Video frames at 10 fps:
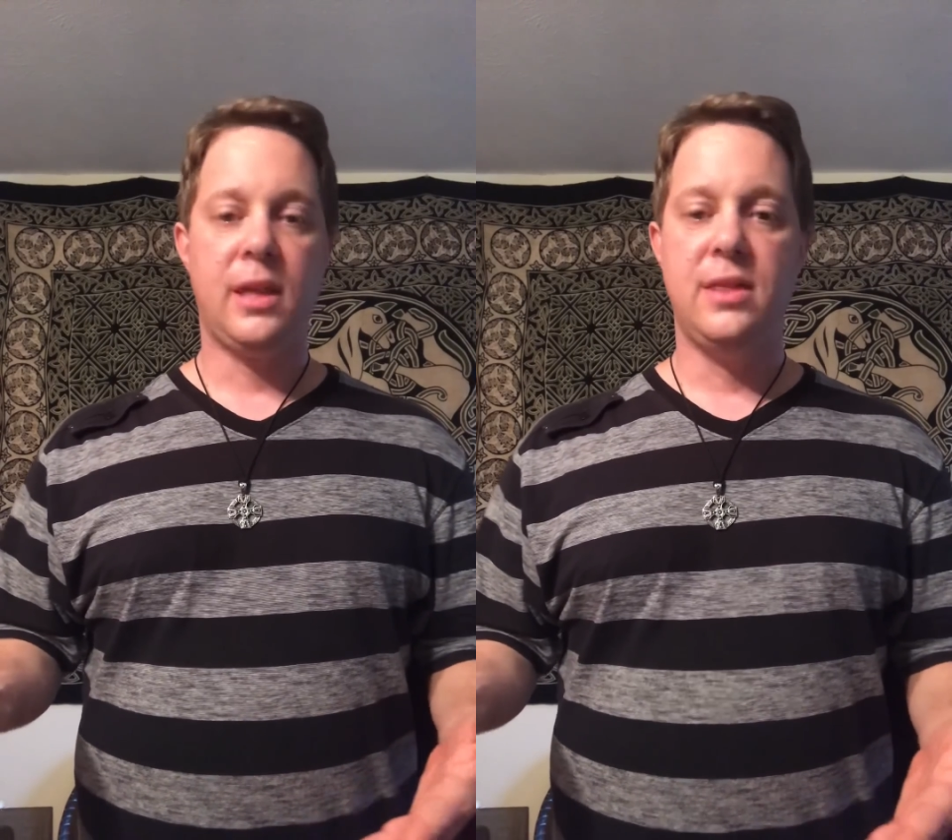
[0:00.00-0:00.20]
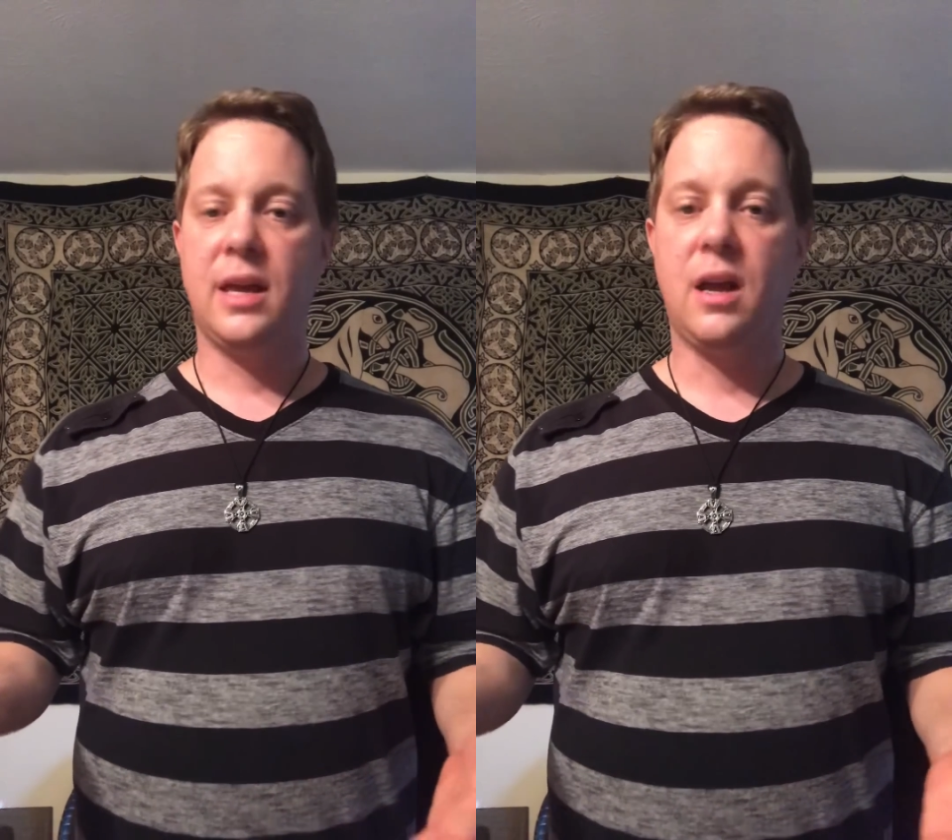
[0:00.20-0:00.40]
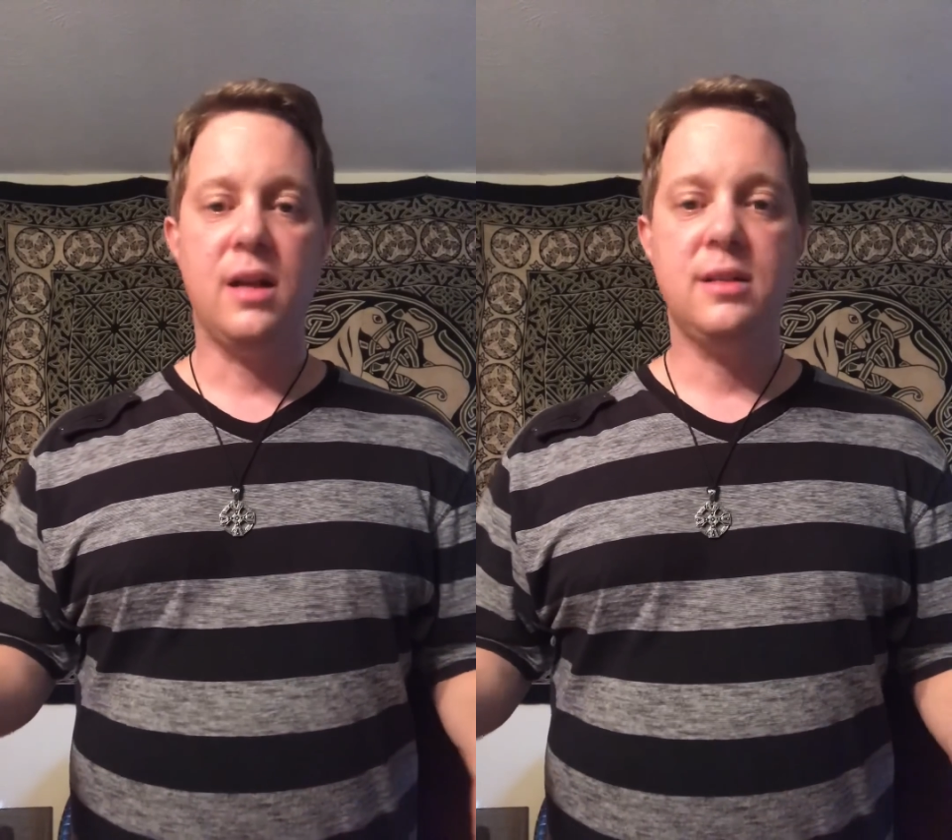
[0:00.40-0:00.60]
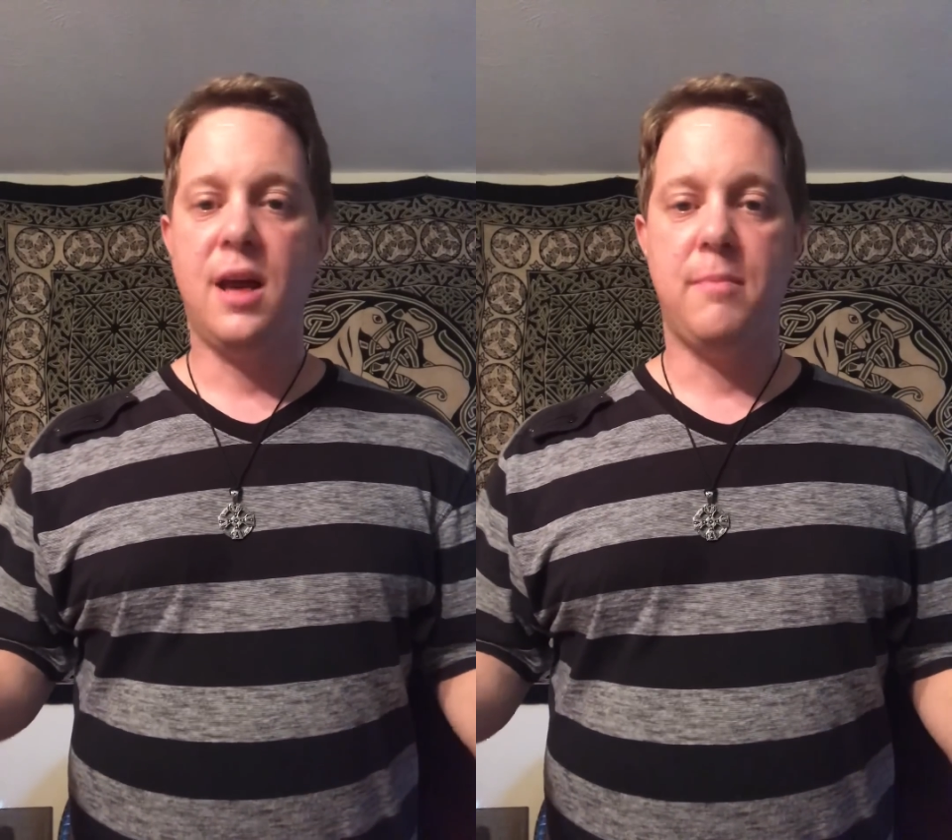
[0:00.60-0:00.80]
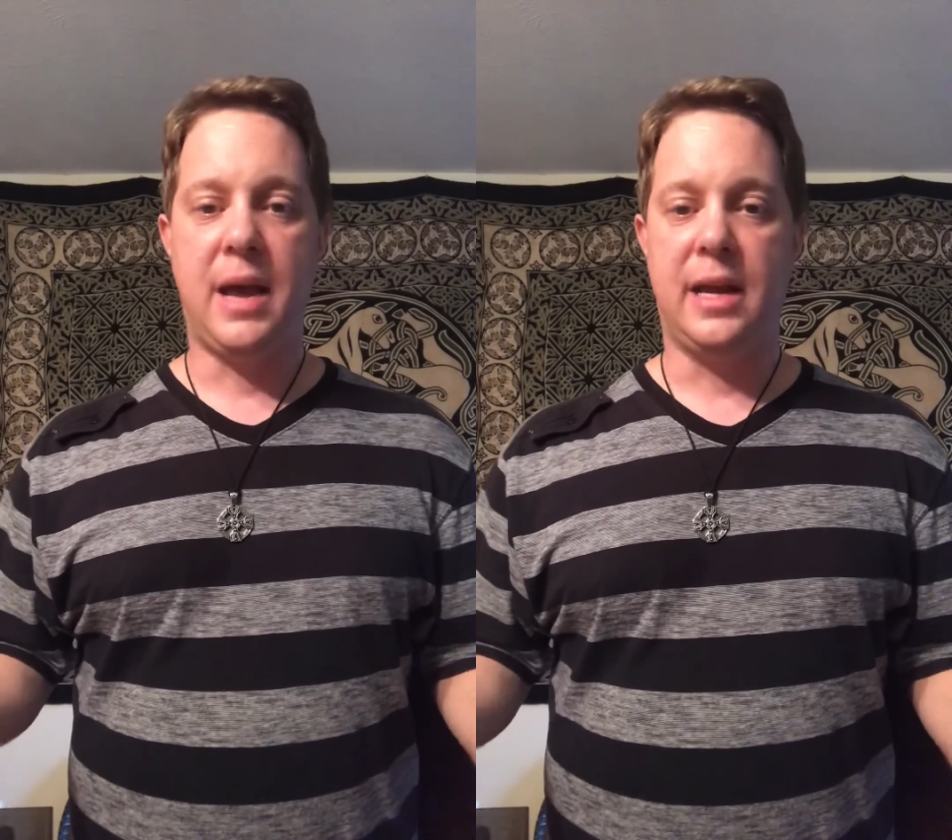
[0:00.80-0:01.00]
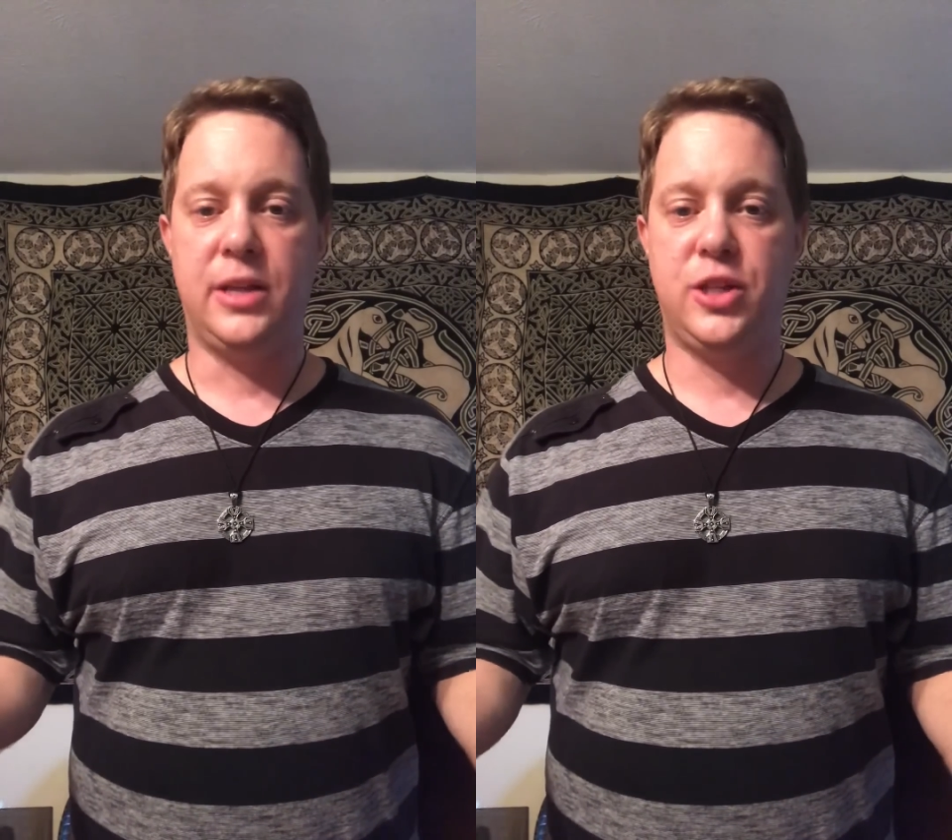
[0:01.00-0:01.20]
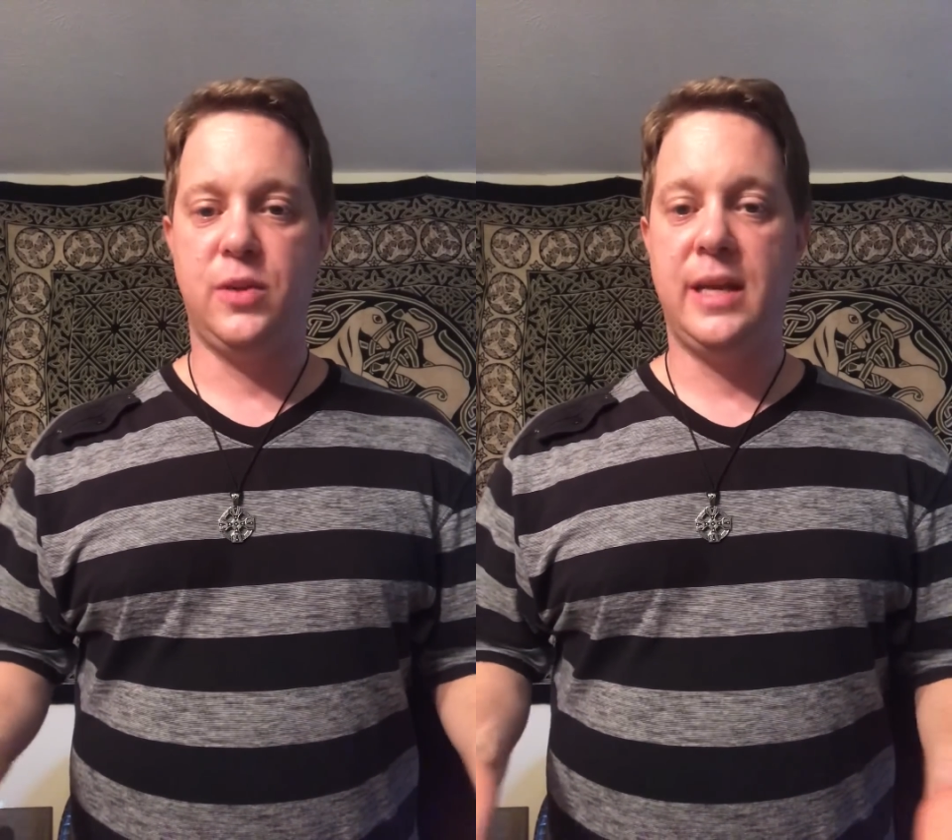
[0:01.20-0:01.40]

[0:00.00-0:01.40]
that God's not mad at you,